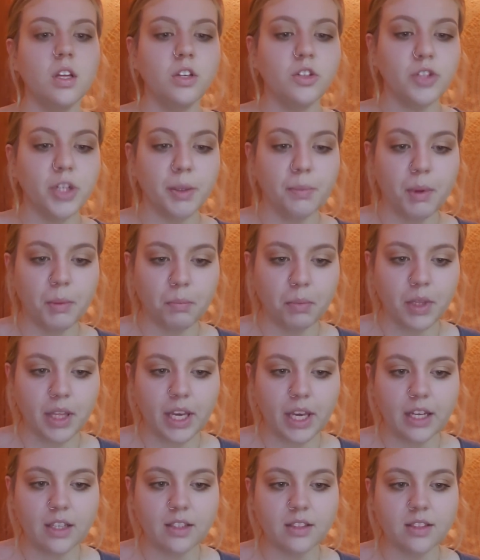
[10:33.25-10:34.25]
treatment
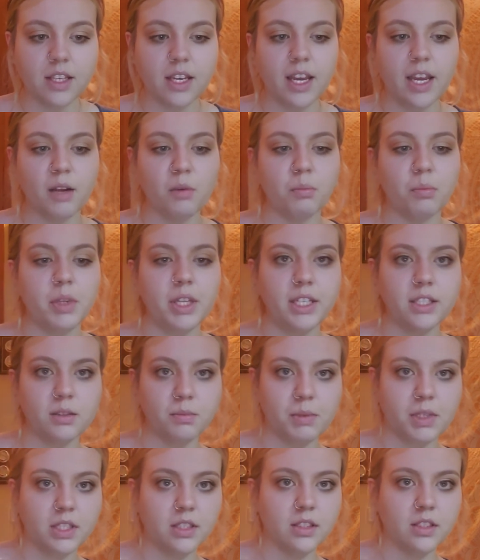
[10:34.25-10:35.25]
plans and
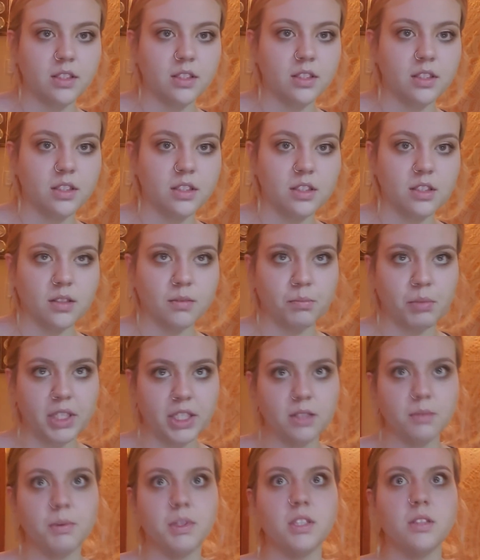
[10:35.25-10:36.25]

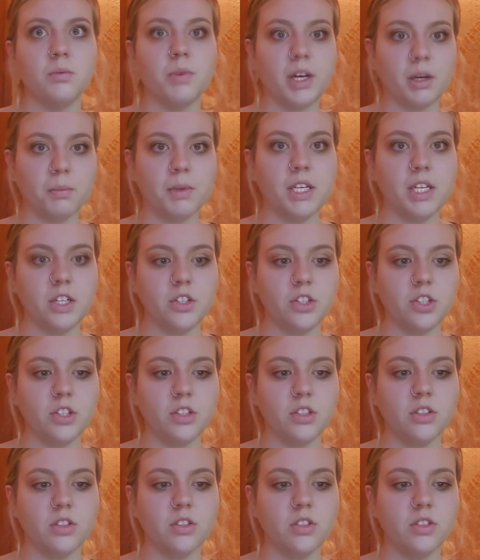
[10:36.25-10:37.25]
placement
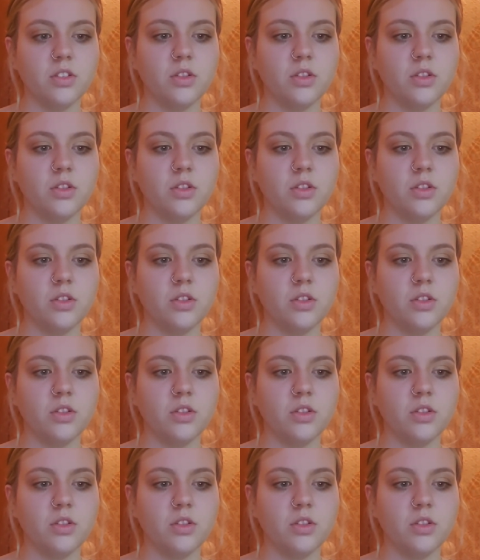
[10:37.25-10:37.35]
recommendations